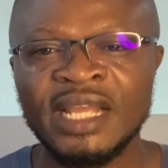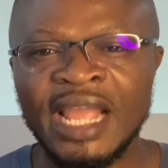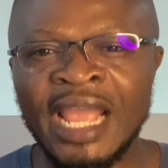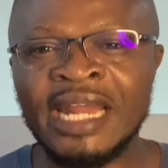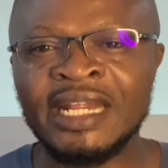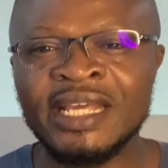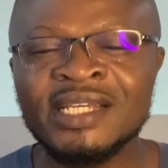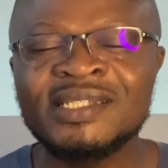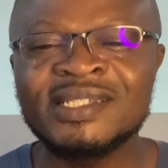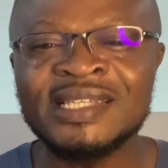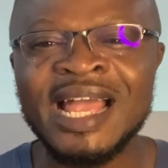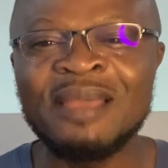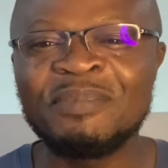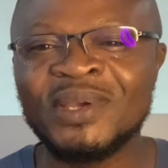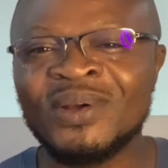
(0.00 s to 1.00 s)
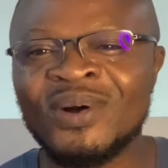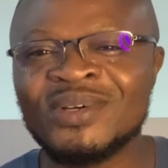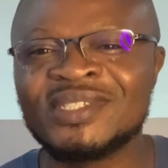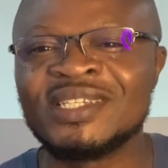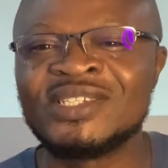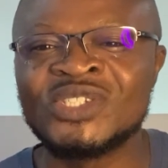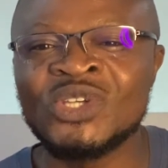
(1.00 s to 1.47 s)
and he signed
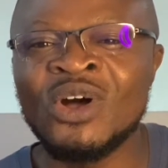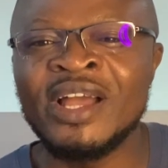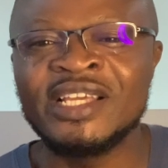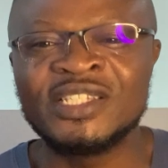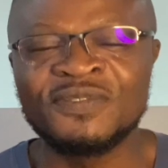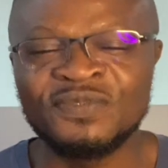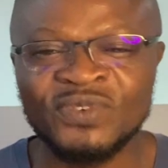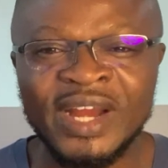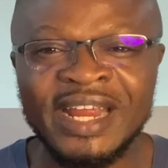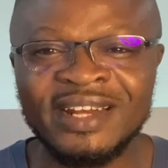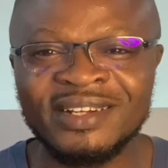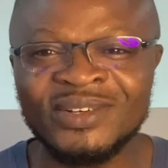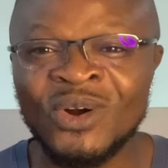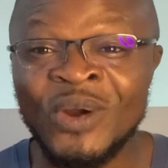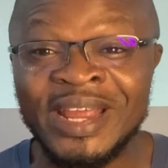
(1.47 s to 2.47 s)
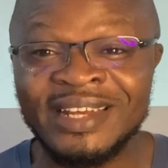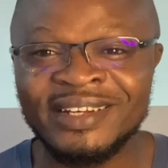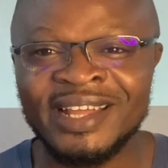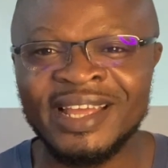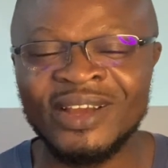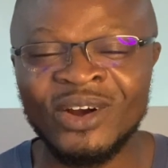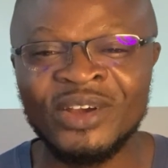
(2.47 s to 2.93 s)
because he saw his friend going
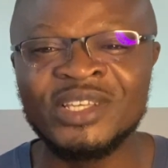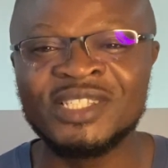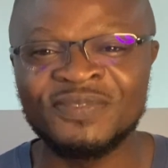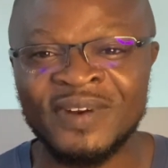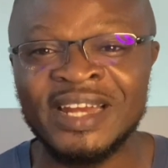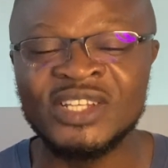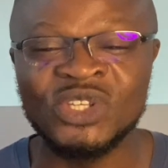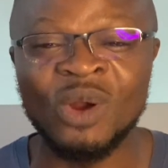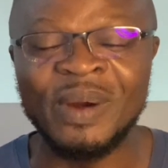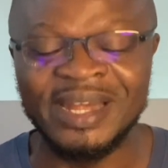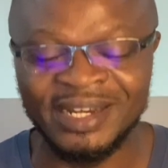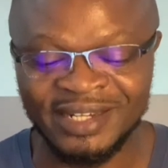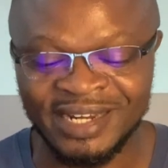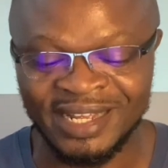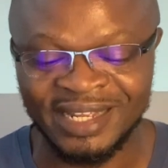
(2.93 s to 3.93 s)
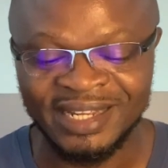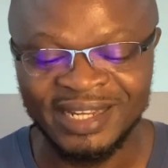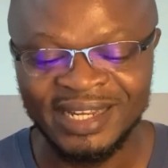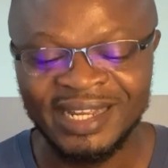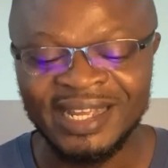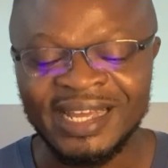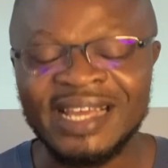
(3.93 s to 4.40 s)
there, or his friend is already there,
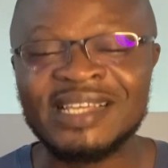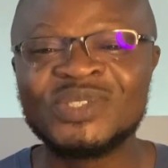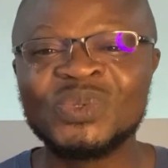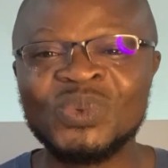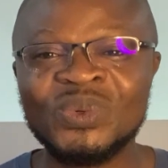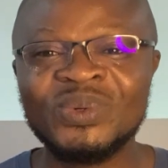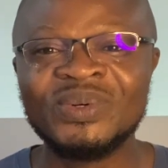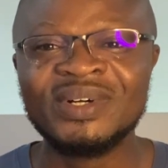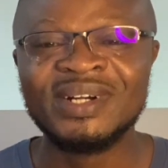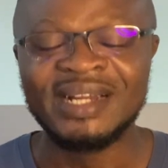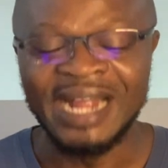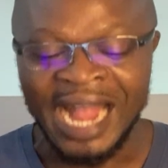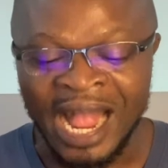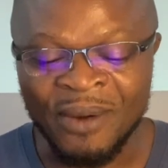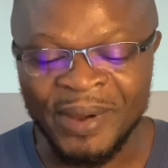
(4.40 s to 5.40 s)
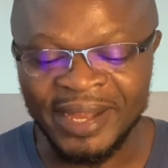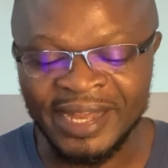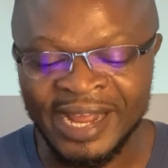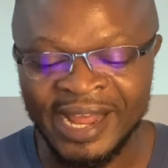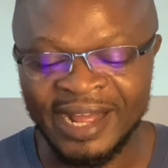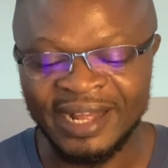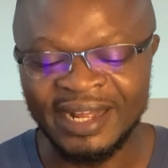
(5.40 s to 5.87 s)
is who? Eric
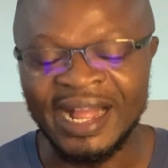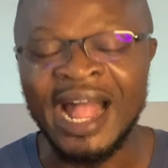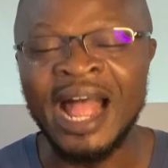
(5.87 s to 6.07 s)
Dier.